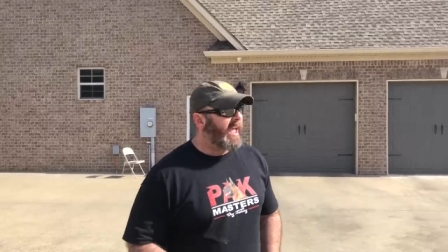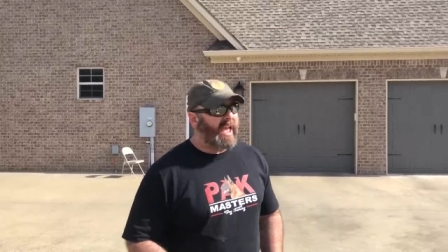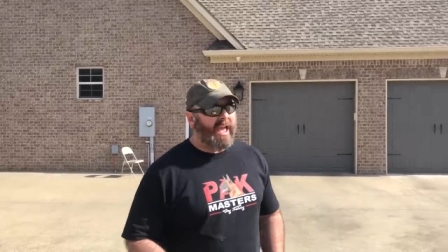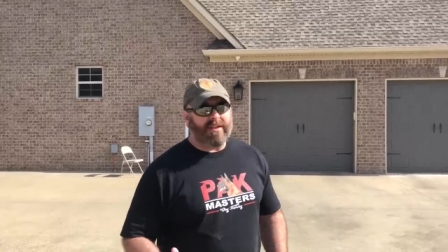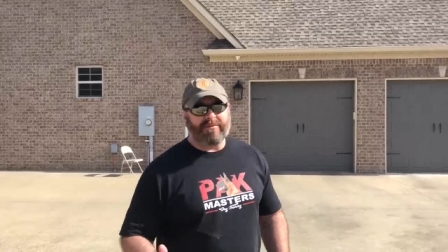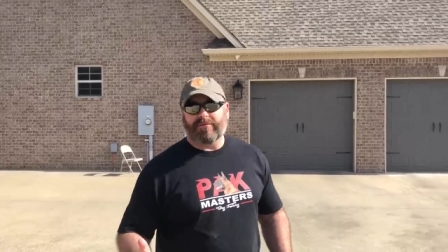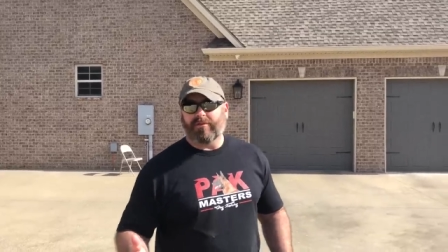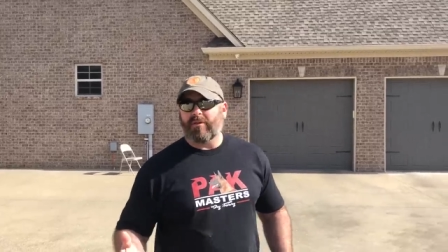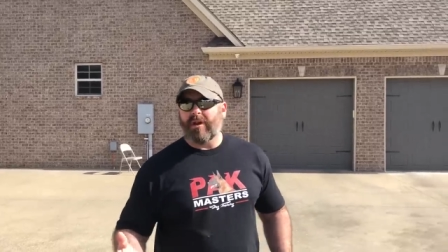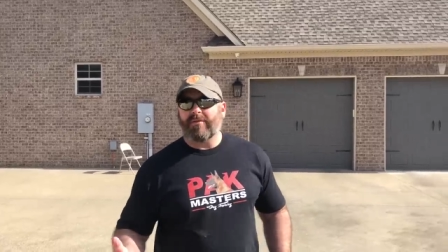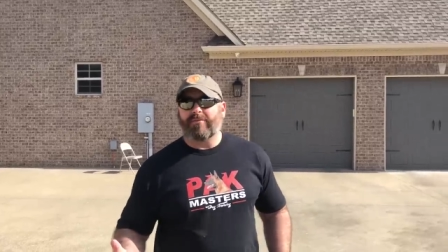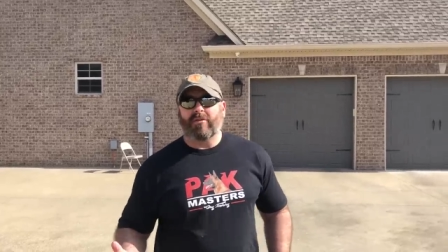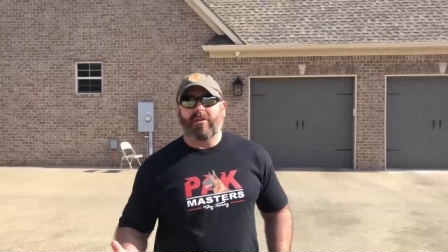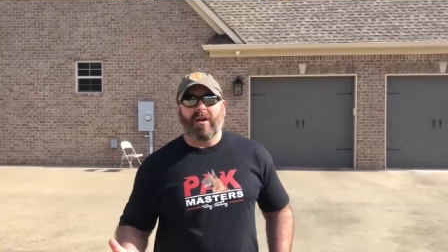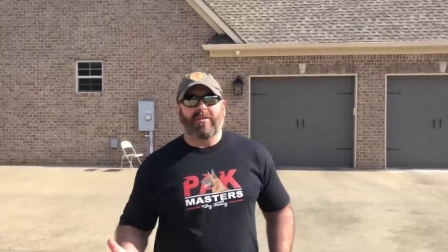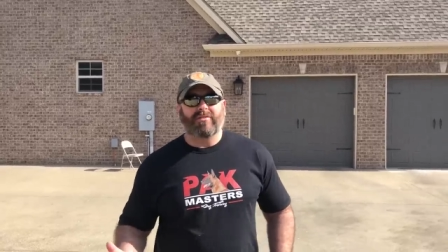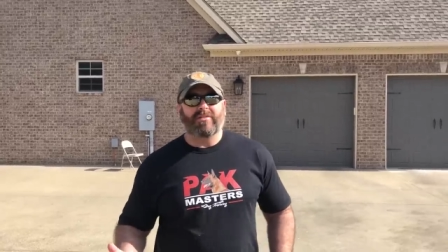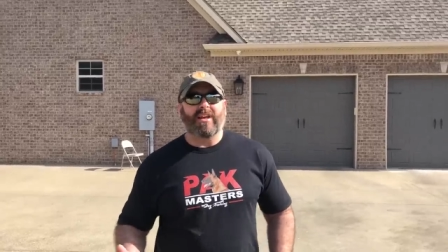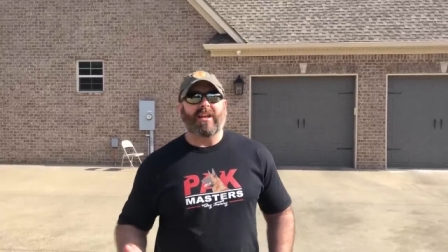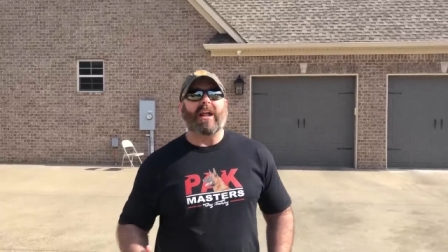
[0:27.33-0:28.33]
And forever
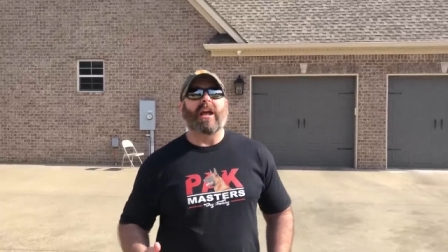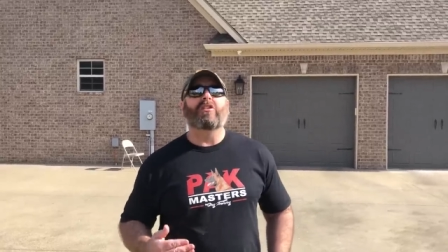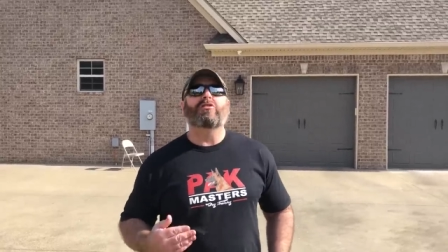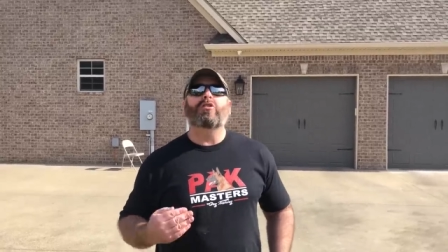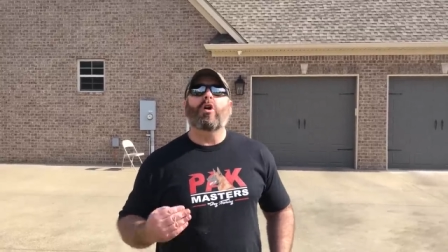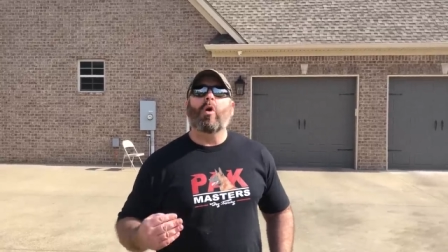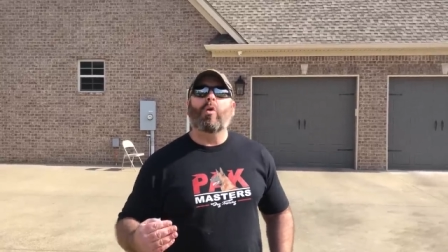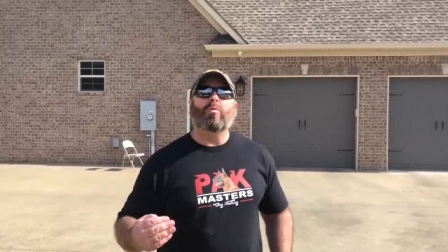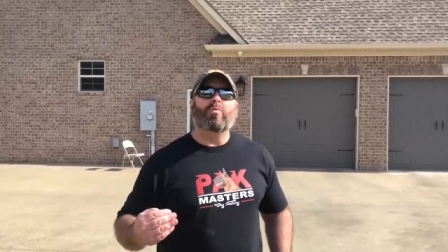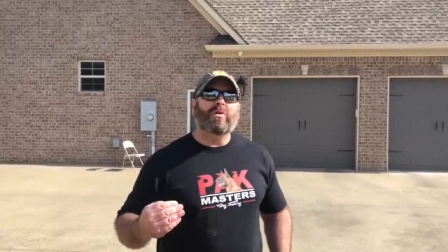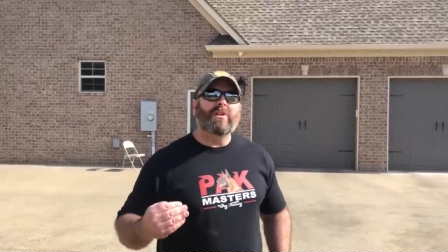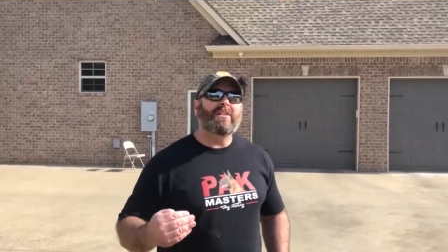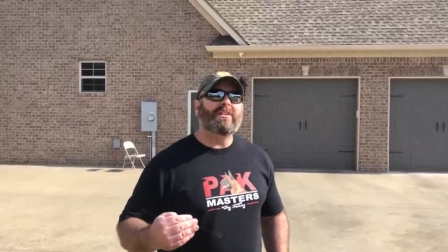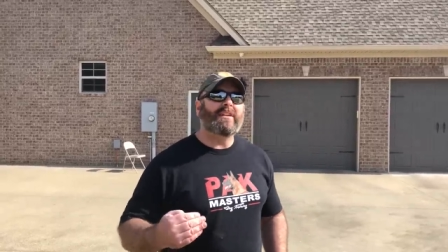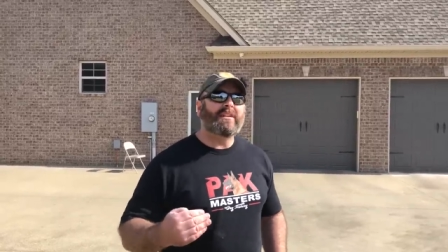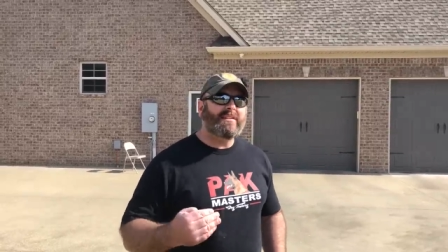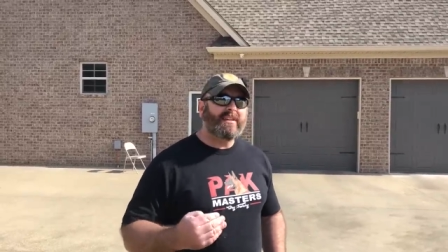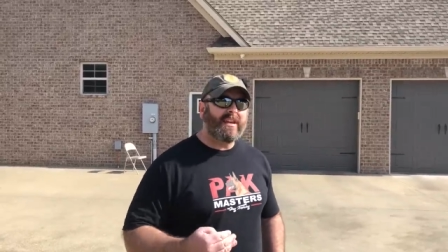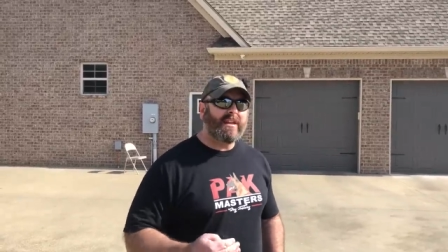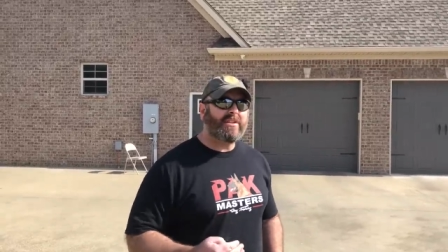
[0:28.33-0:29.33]
I've said I don't
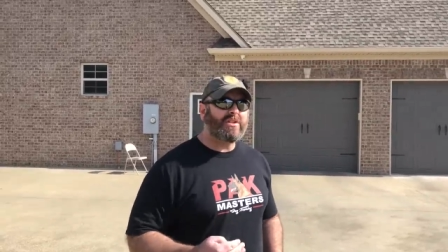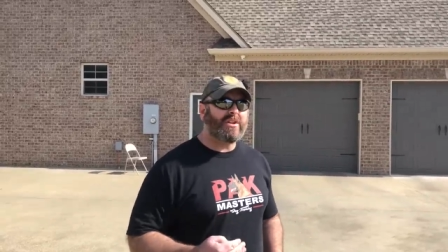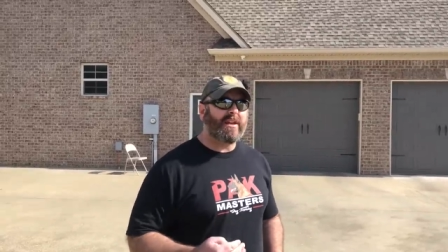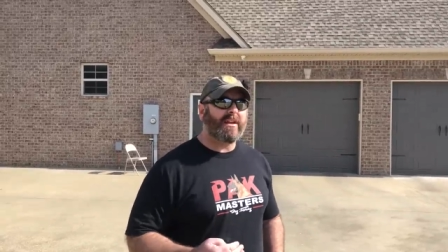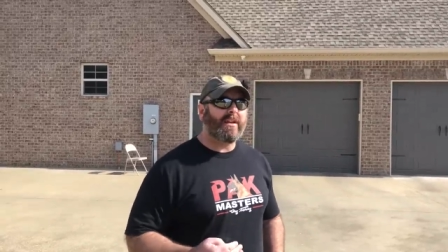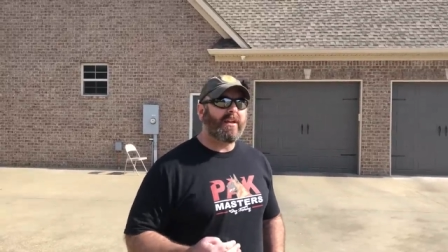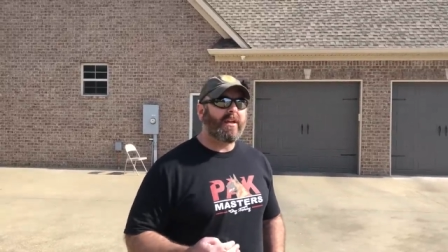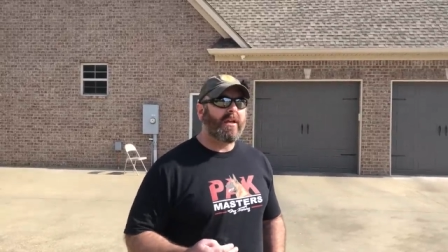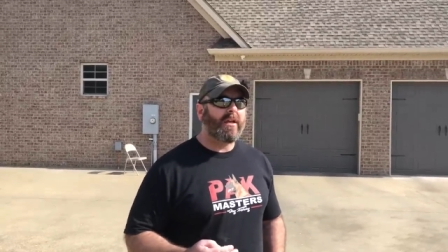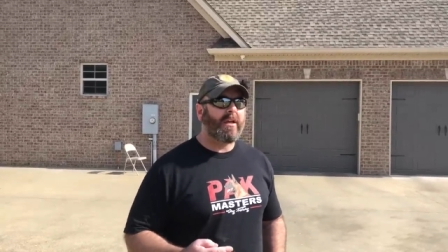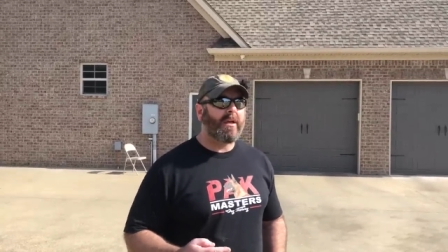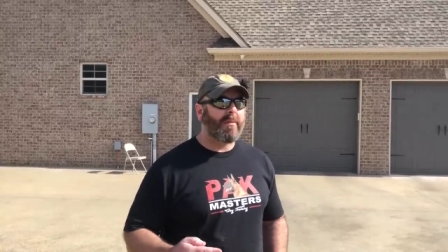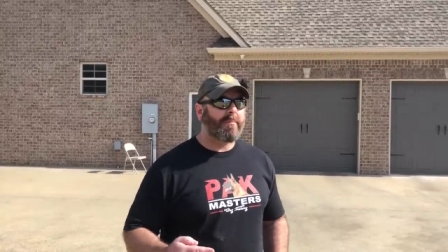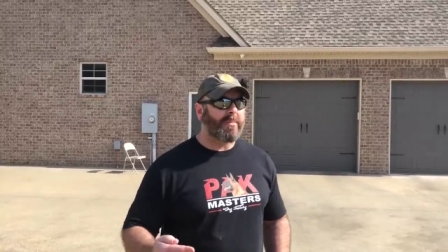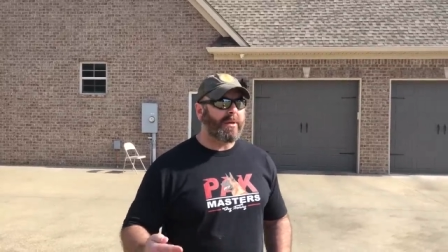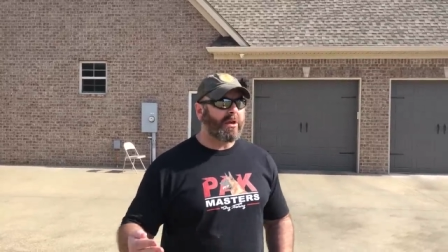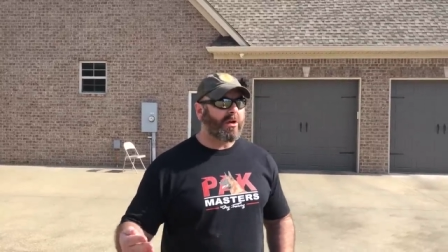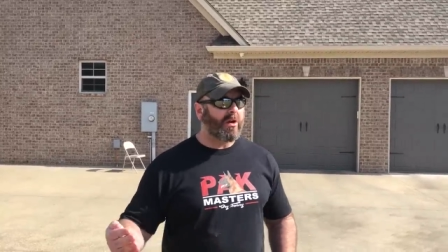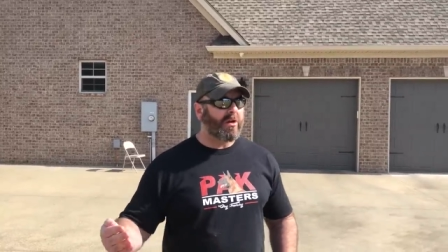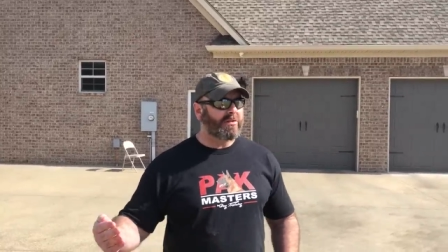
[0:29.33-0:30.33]
really teach it
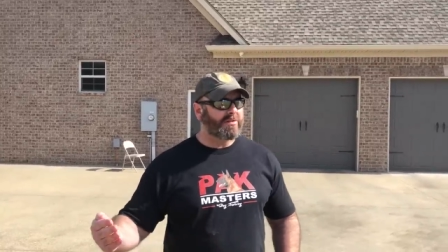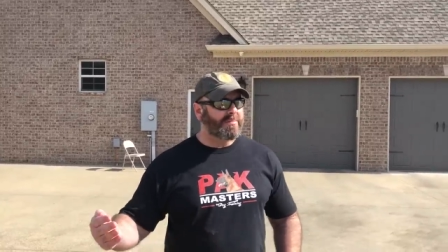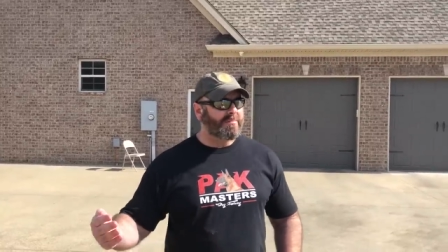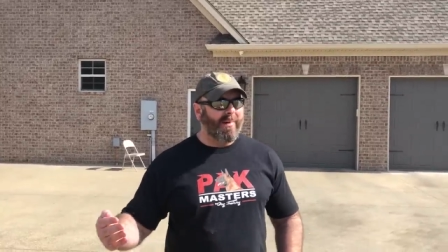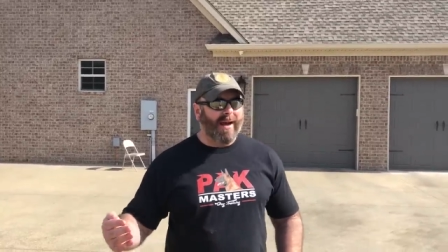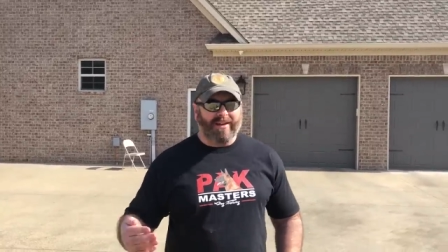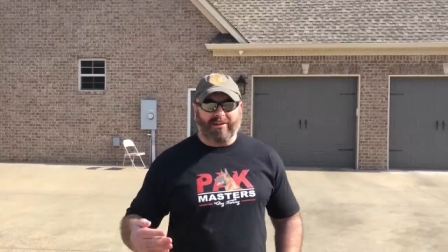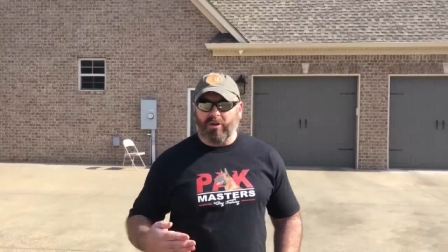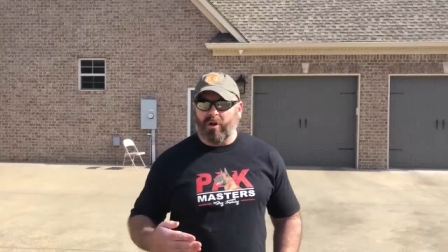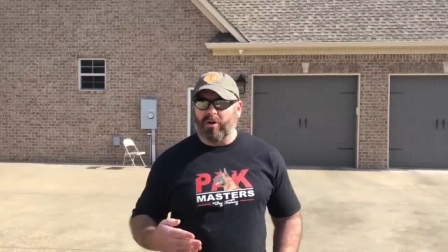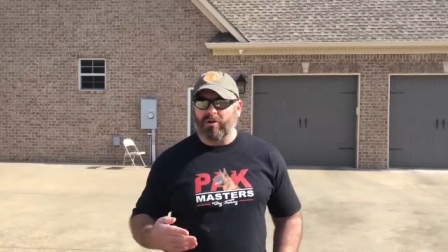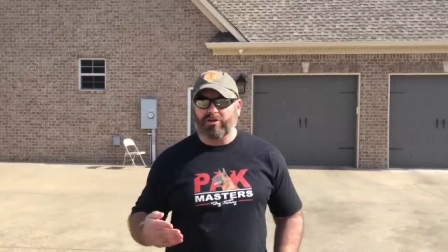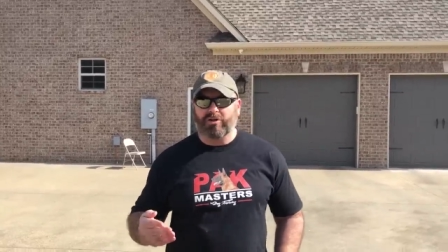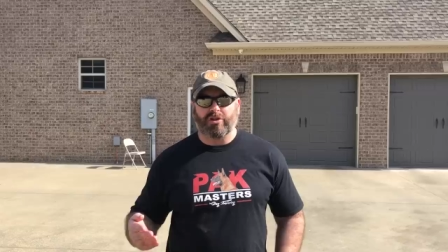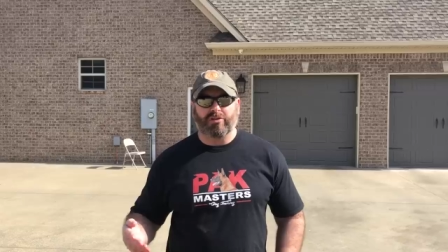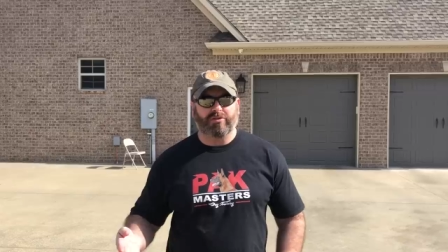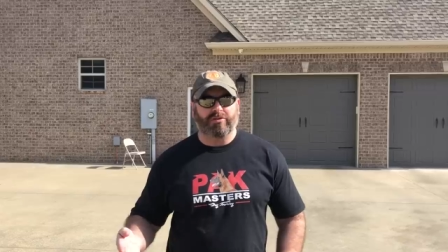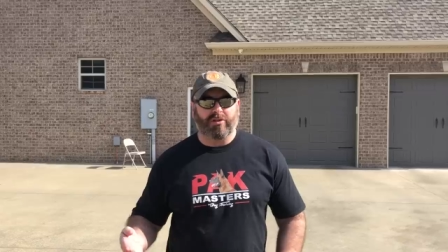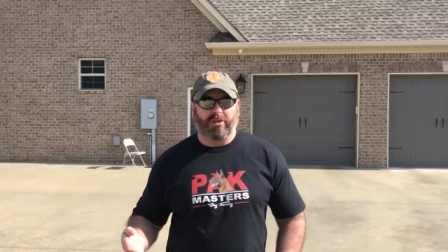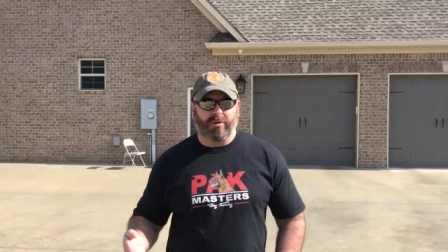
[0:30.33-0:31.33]
because my dogs
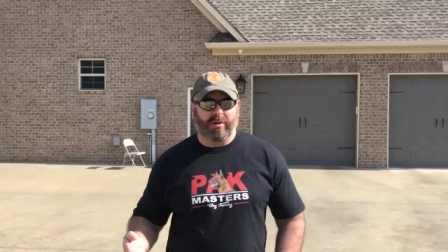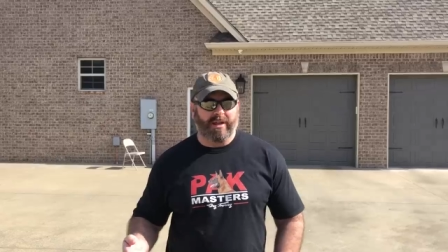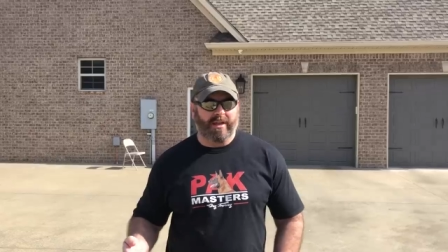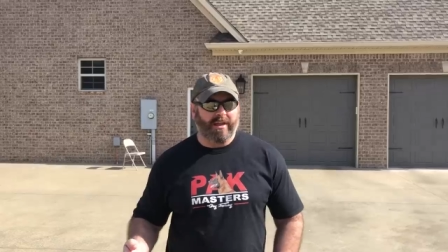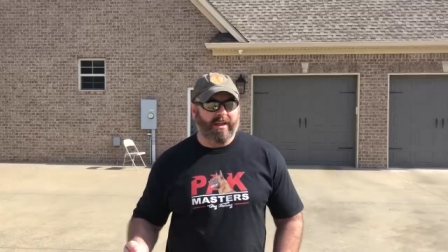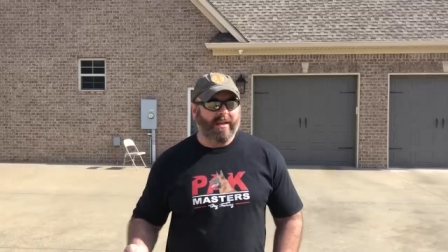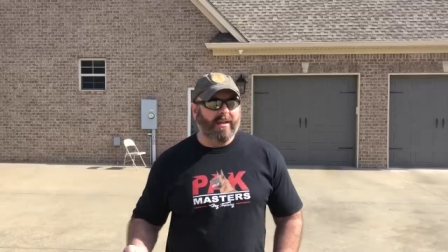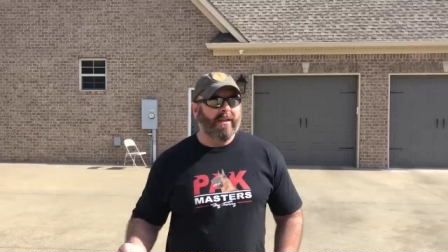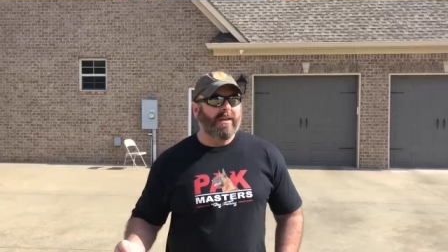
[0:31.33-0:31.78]
just do it,